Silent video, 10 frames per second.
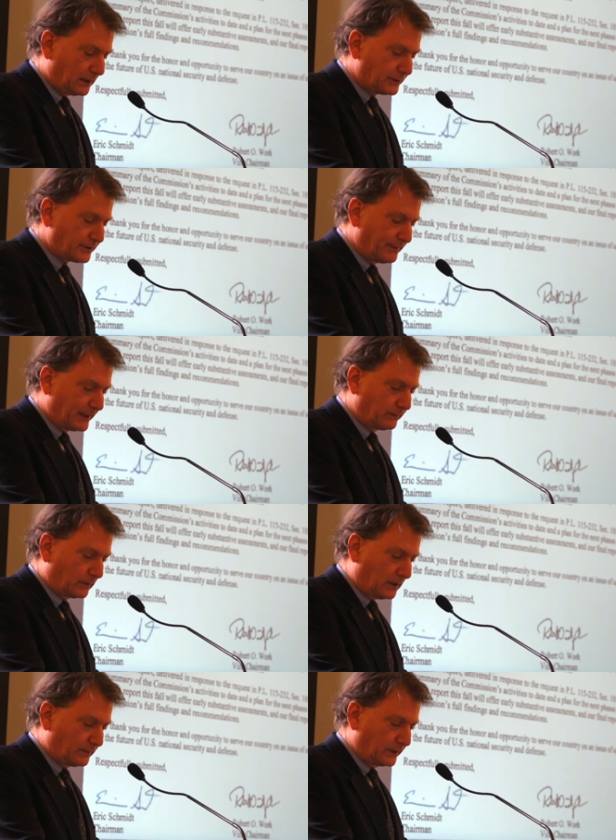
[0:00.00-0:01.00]
Schmidt and
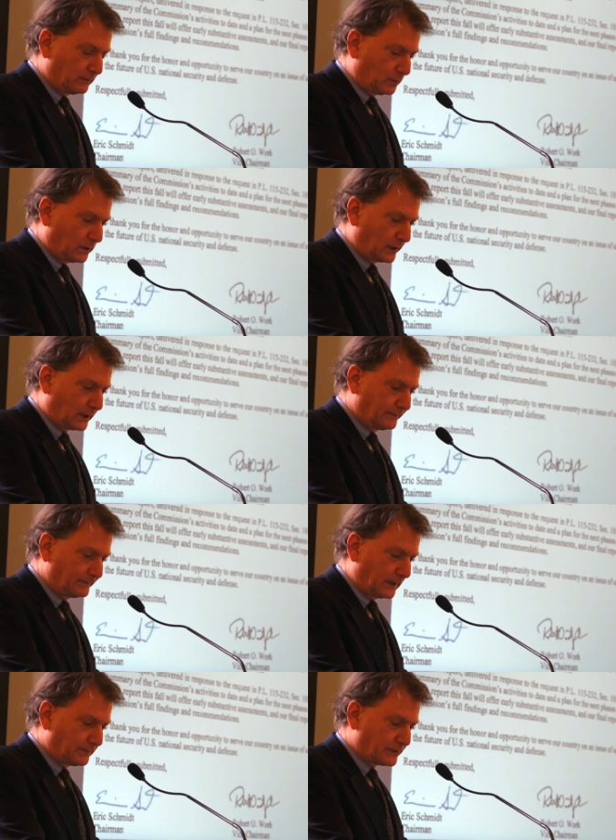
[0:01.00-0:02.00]
Robert Work, I'm,
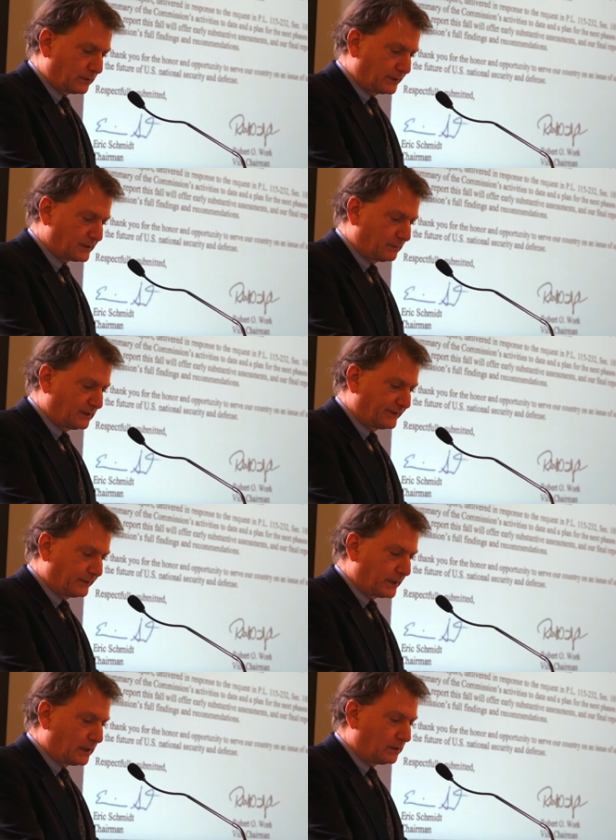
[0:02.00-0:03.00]
I'm, sure some of you
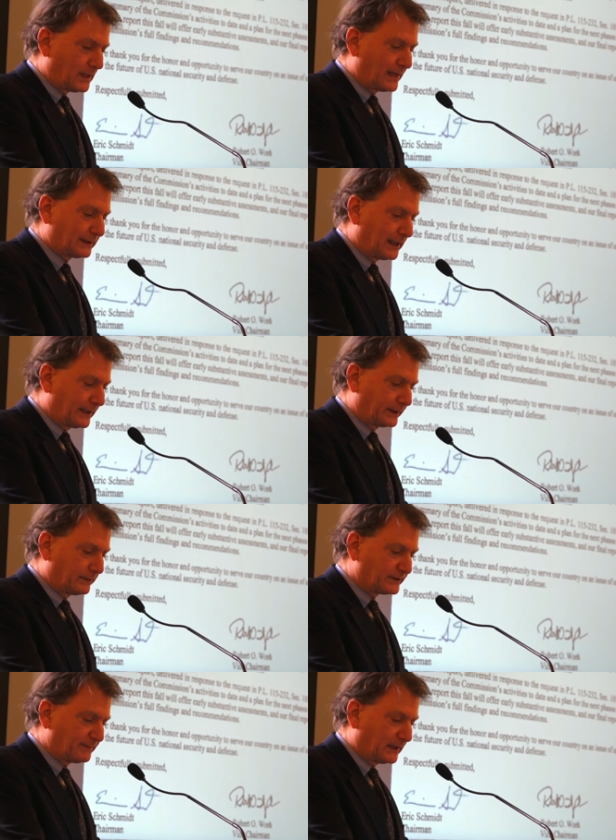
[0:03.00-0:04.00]
know, outlining the
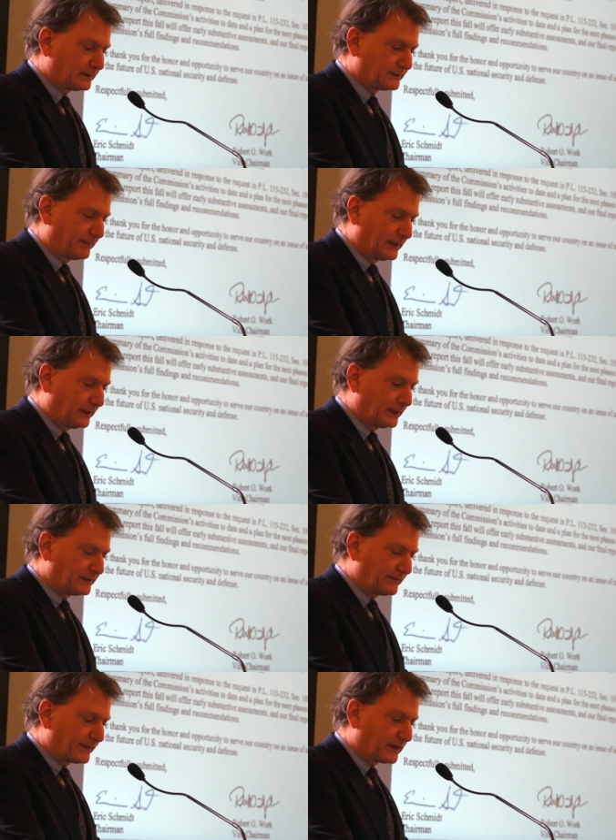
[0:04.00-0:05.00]
responsibilities of
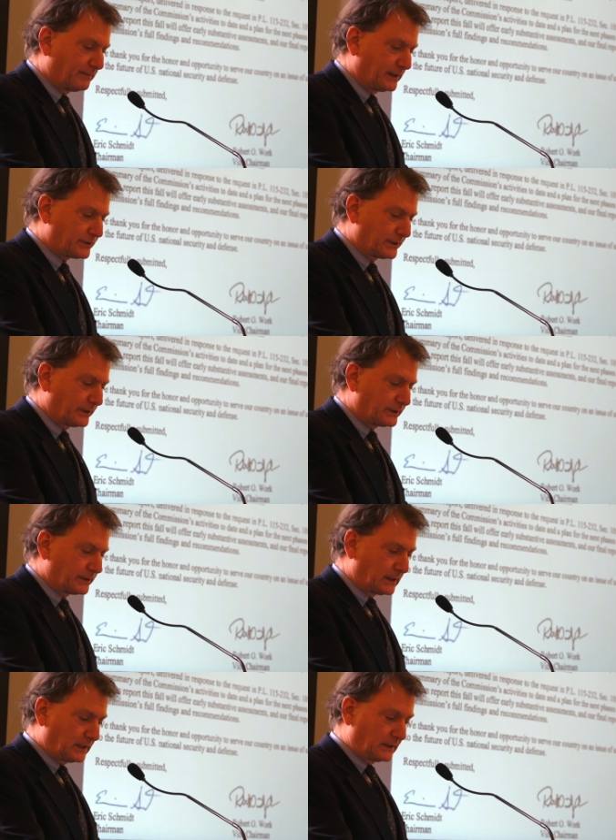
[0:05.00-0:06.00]
the commission to
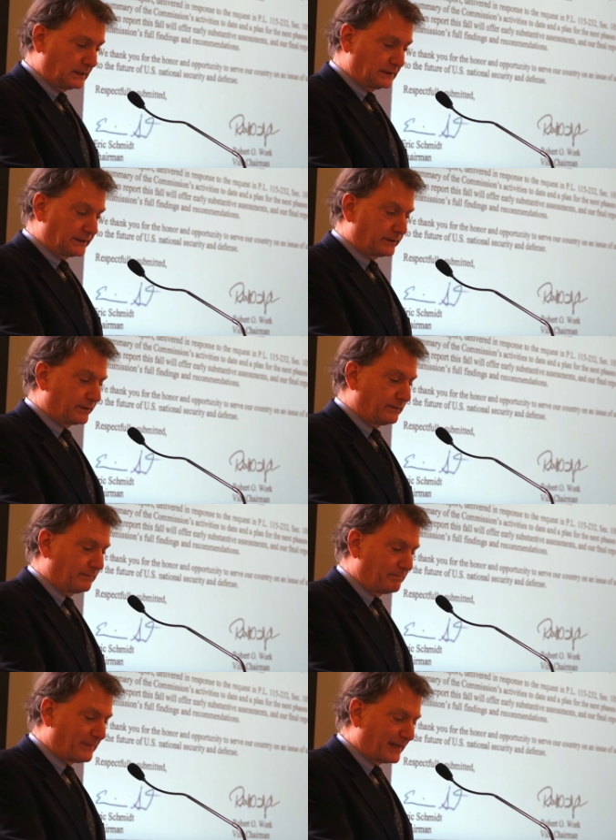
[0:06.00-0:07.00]
consider the
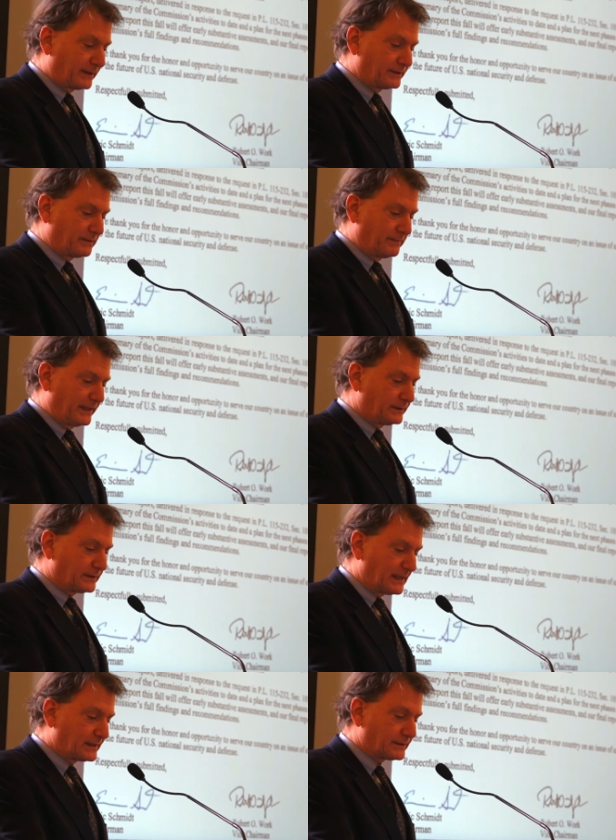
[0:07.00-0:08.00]
methods and means
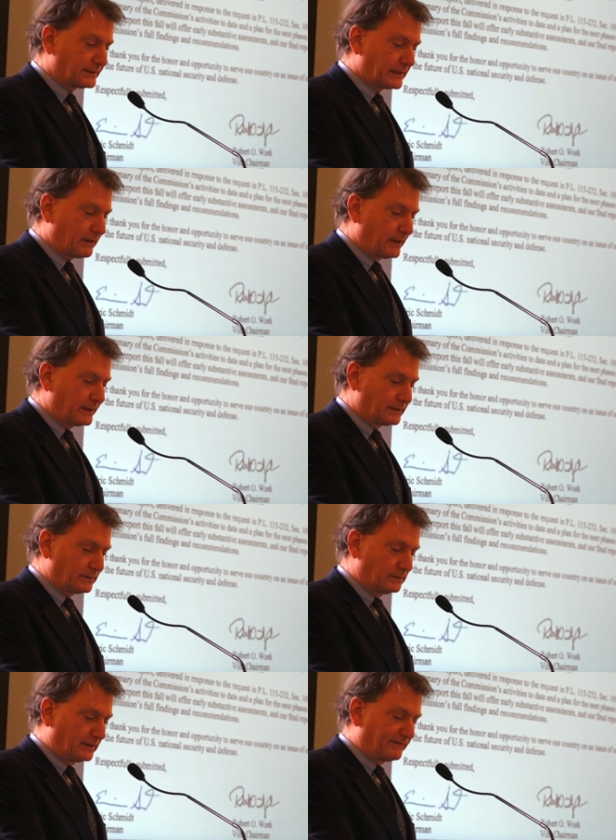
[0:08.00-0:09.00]
necessary to
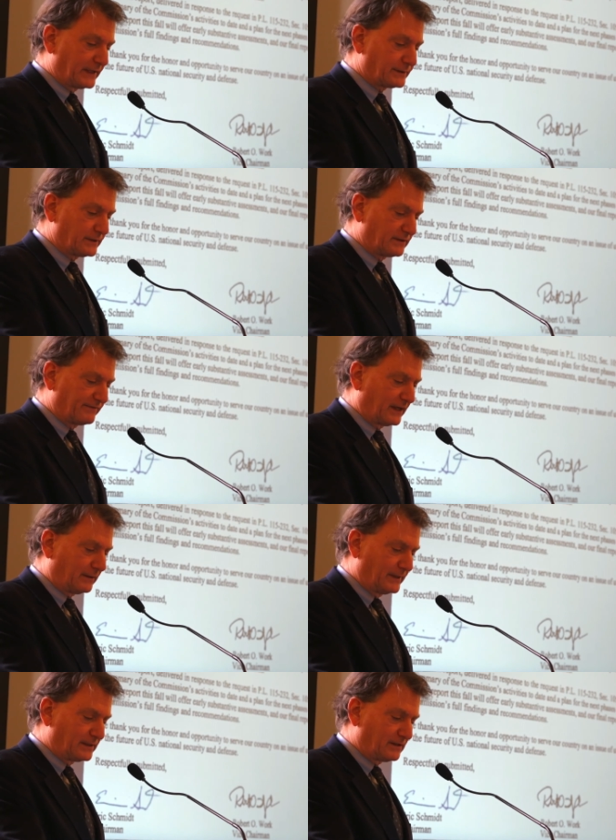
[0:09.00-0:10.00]
advance the
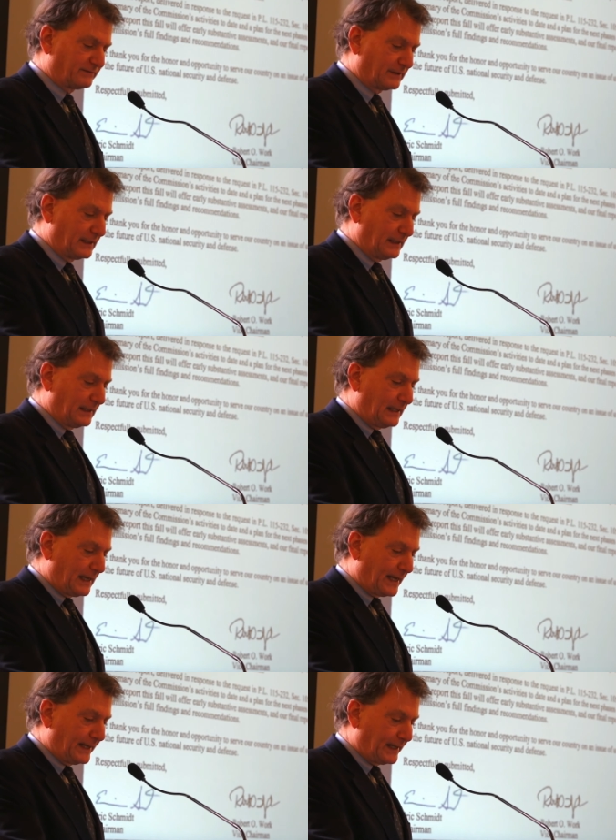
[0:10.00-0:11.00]
development of
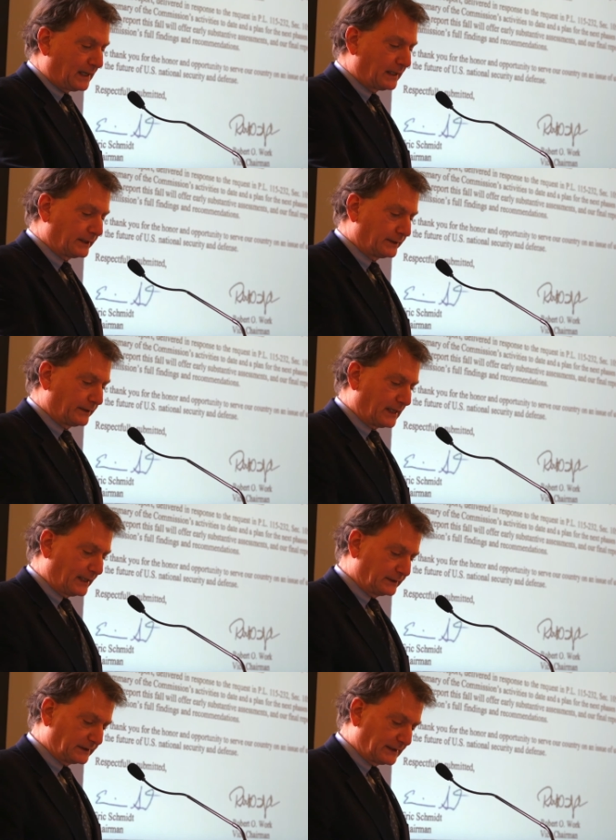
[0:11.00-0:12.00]
AI in the United
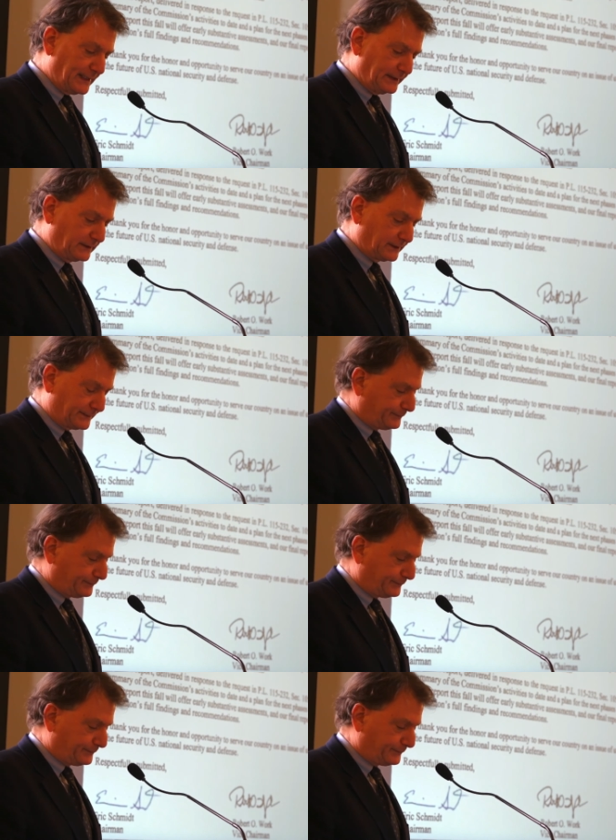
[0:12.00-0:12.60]
States,